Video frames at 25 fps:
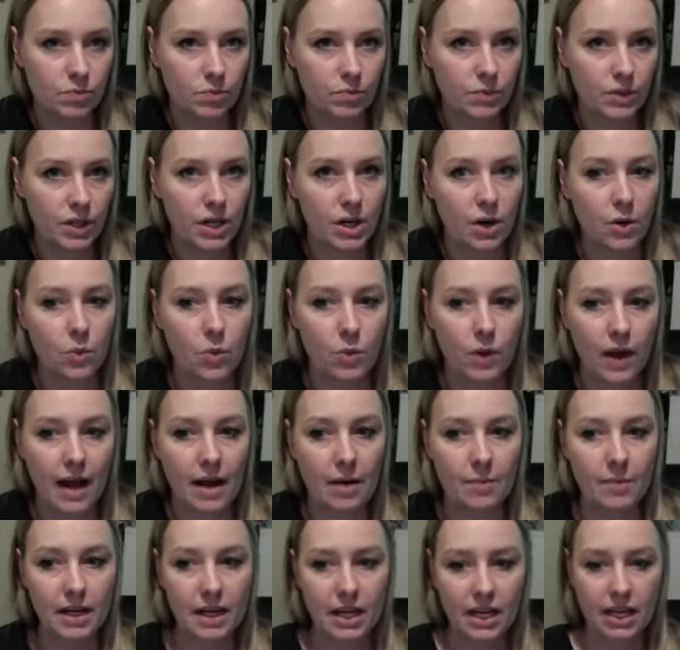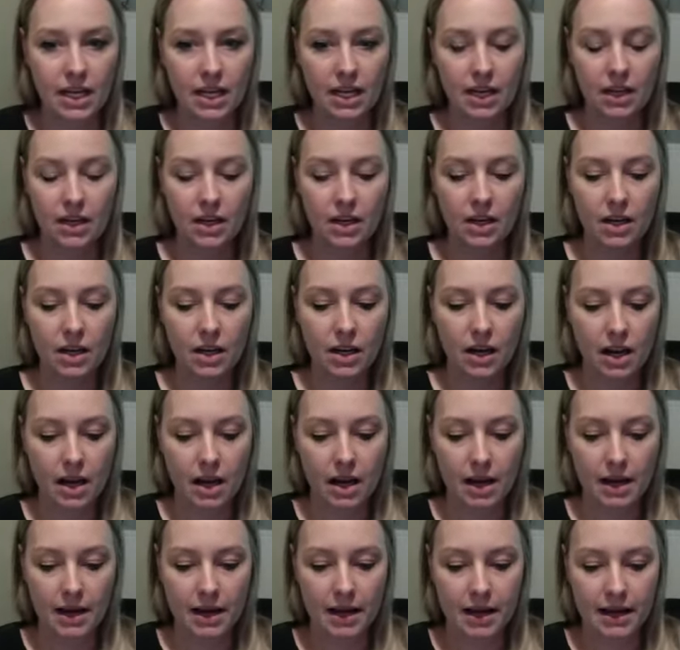you know, how many
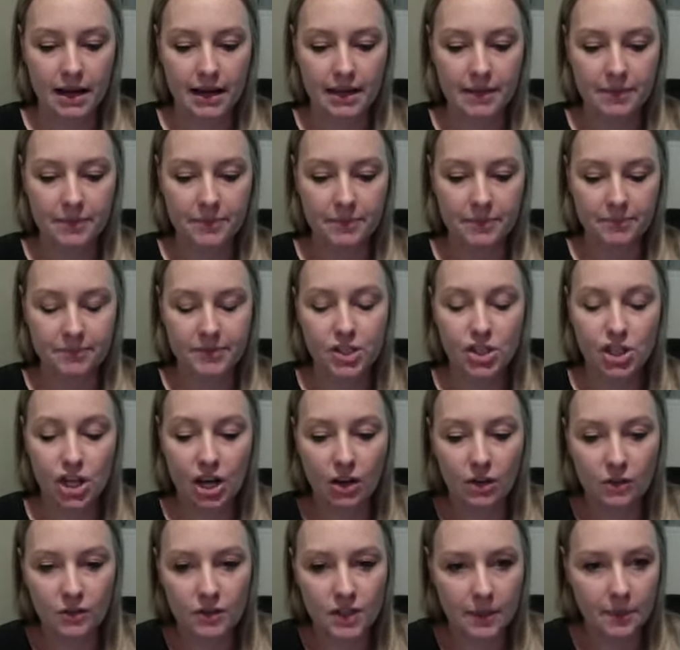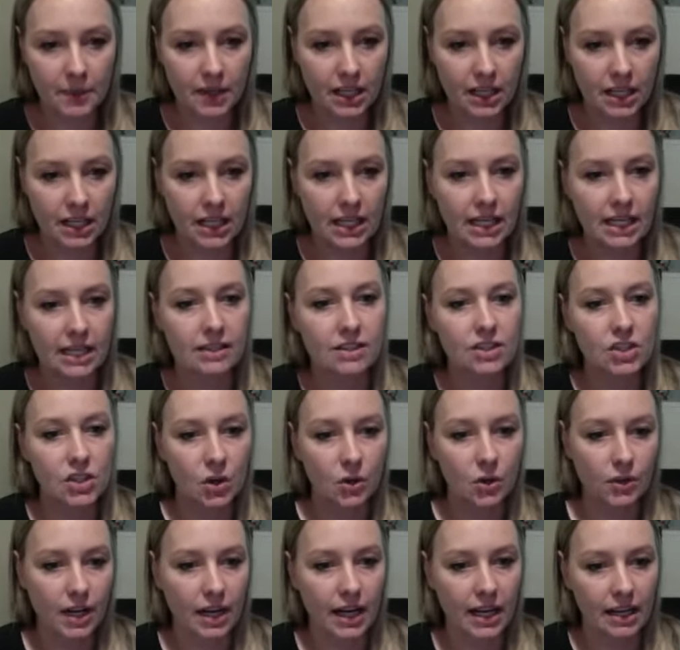shelves I'm going to need so
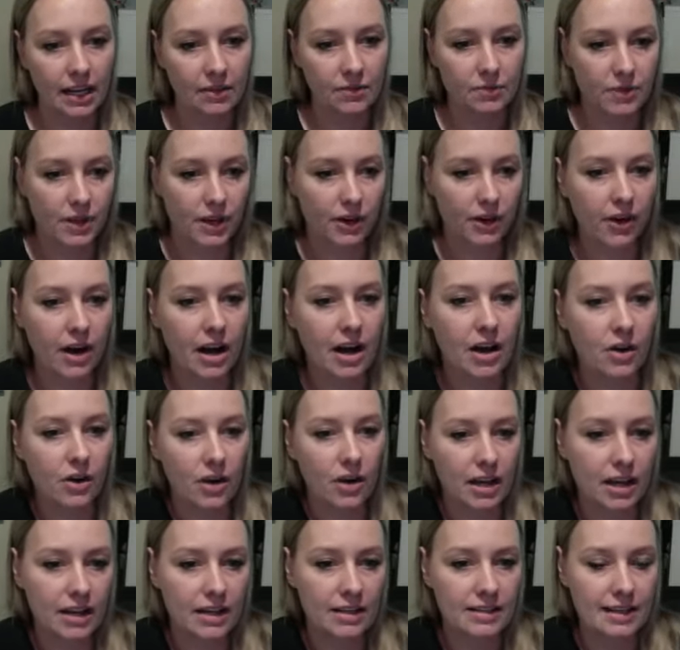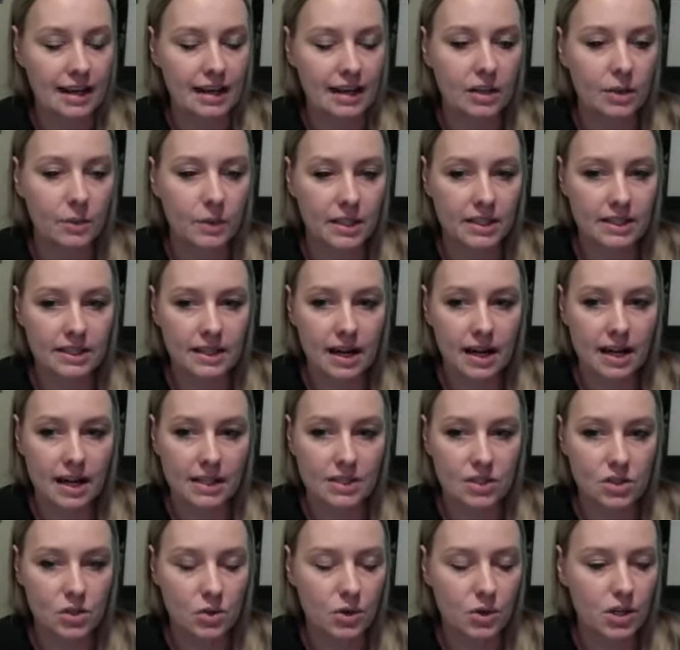that I can figure out exactly what size
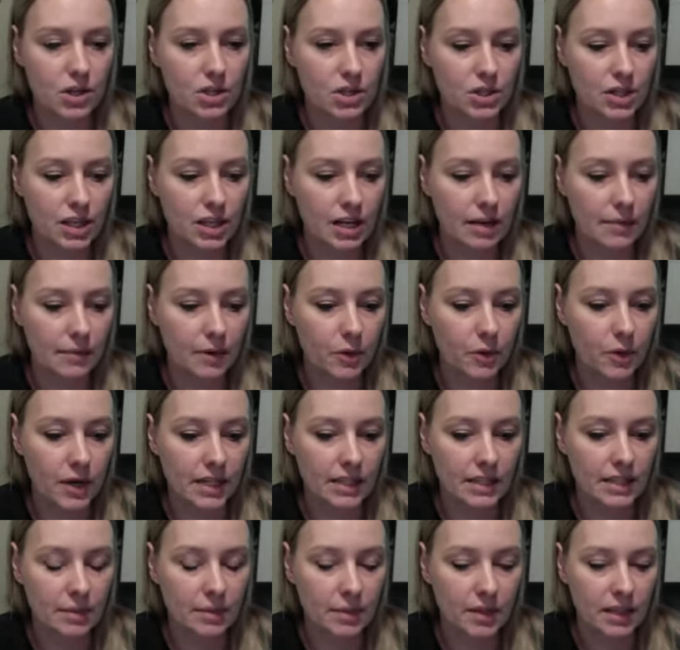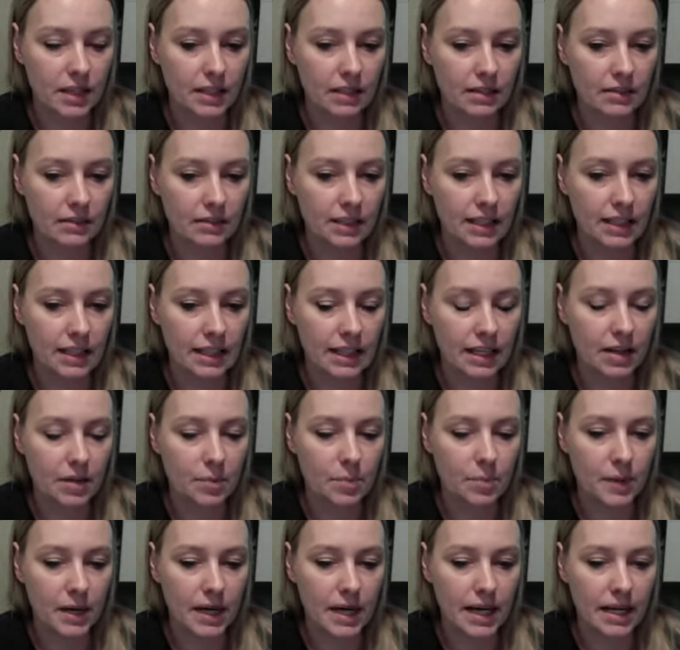storage that I'm going to be needing.
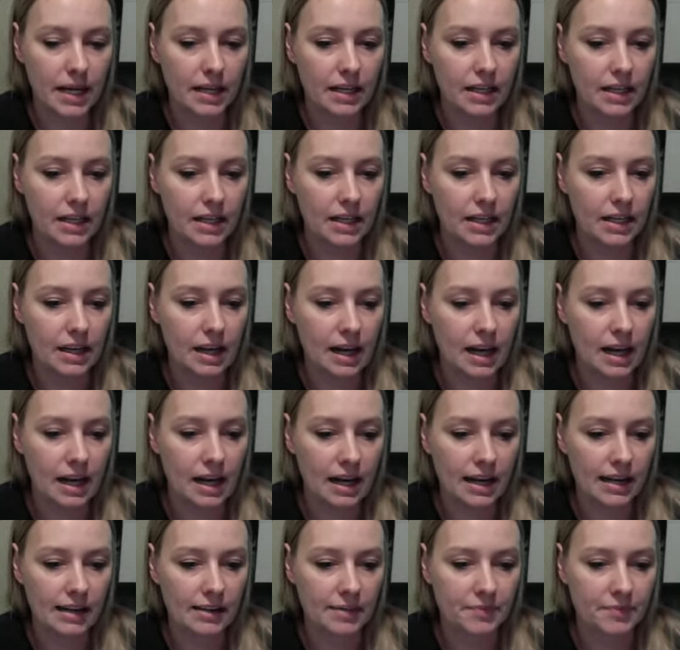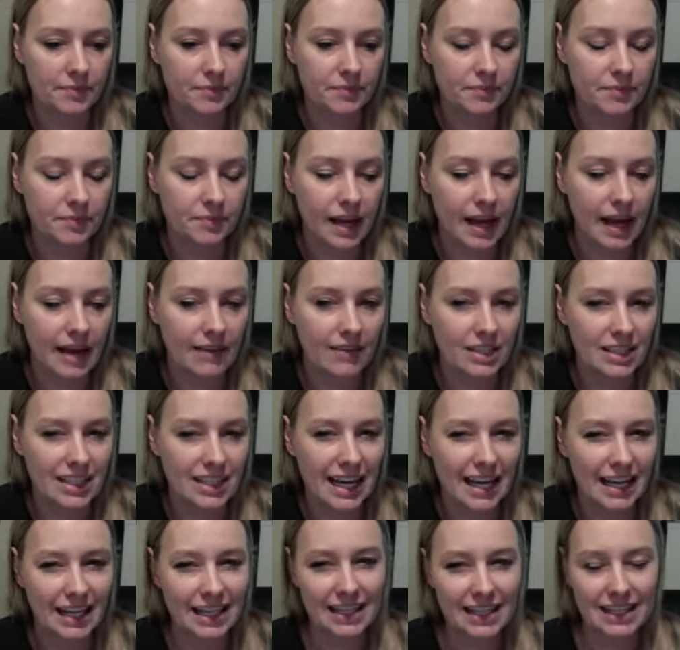But I haven't
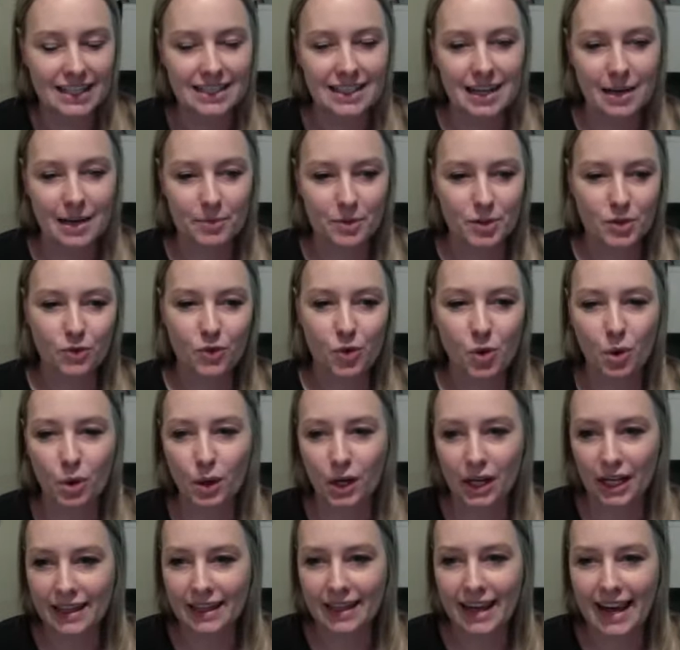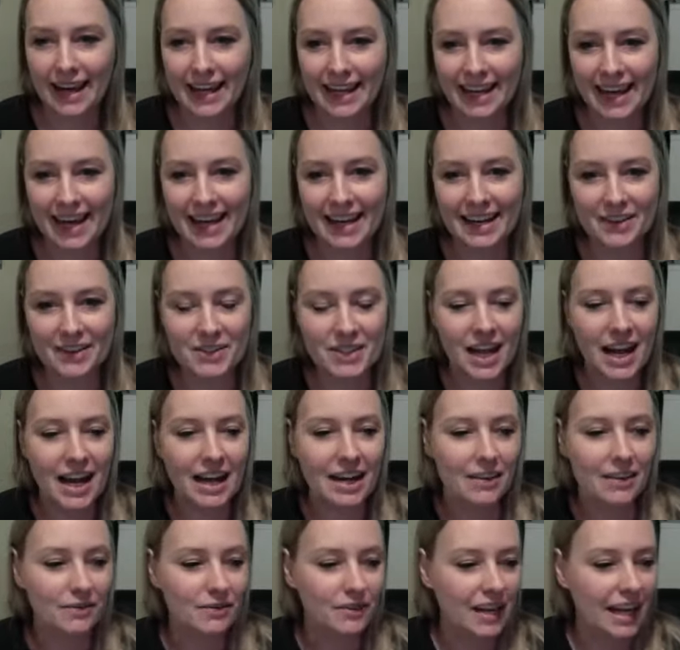taken any steps forward in that yet. I was kind
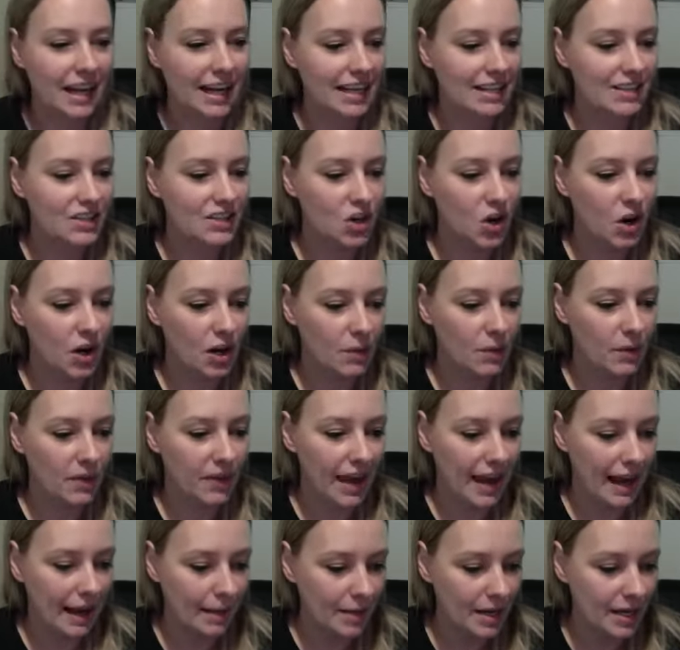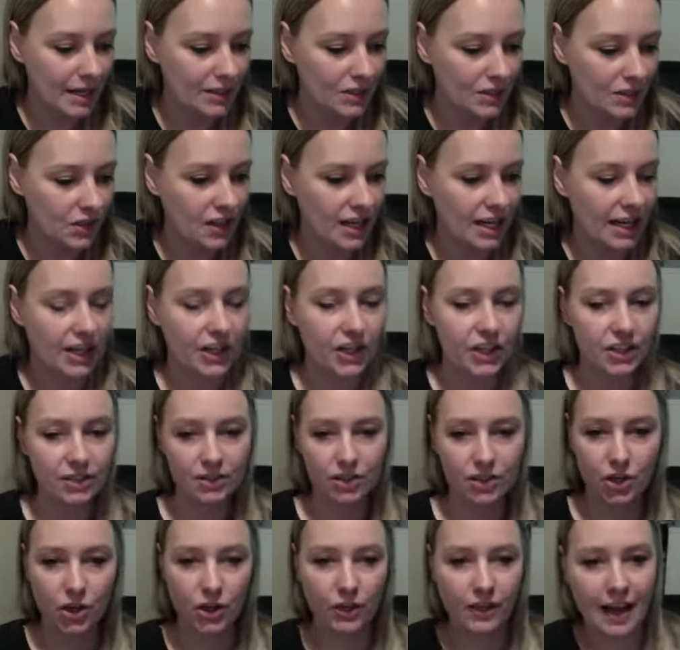of getting started with HAMMOQ so that I could
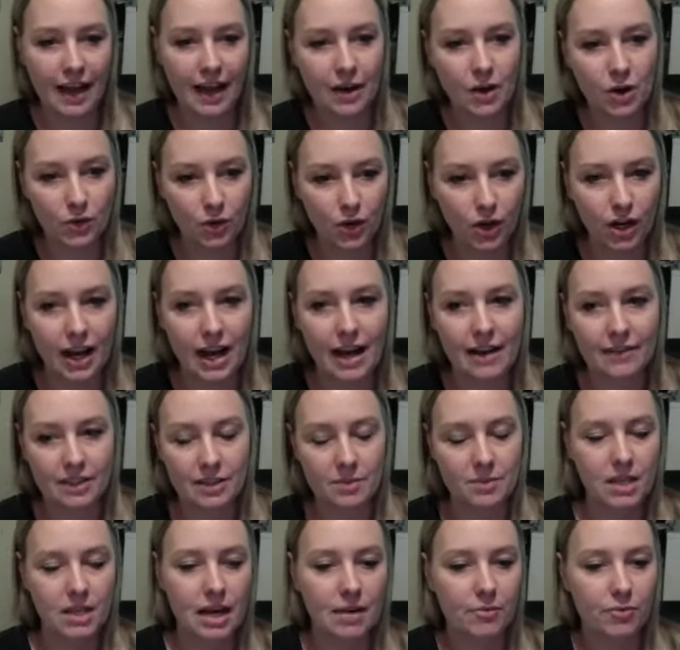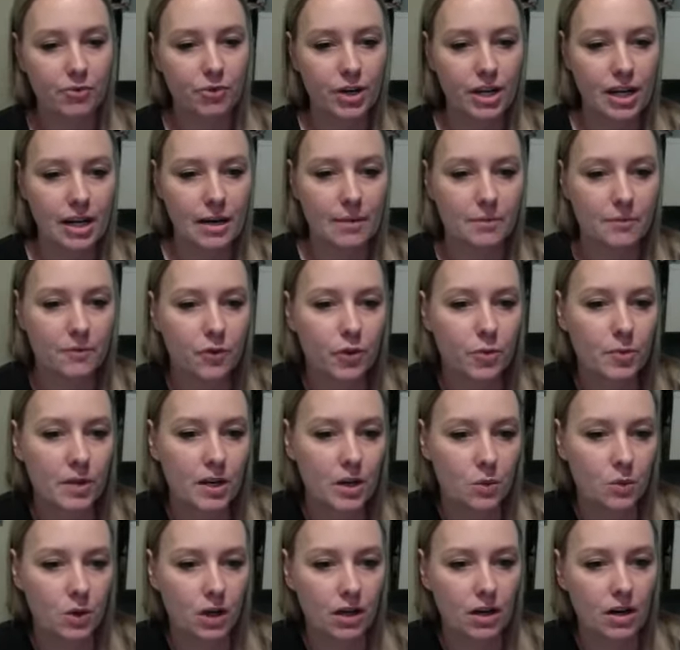turn that over and have some time freed up for me to
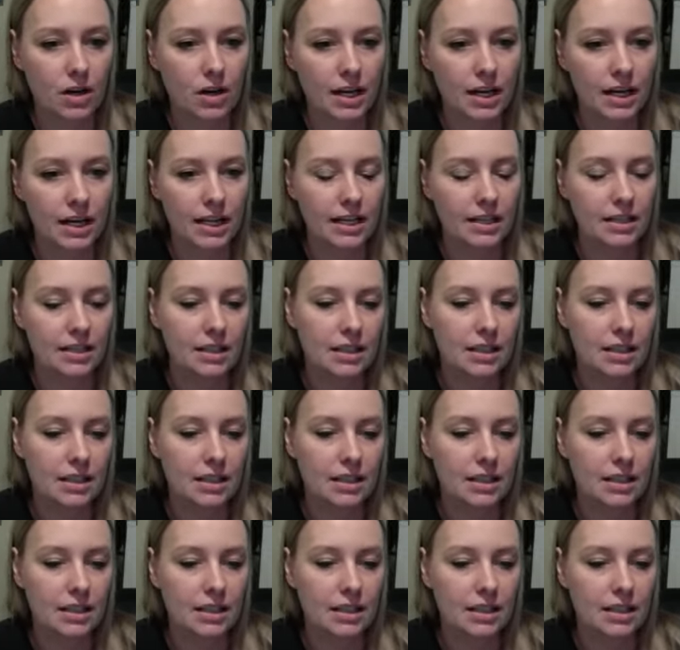work on it.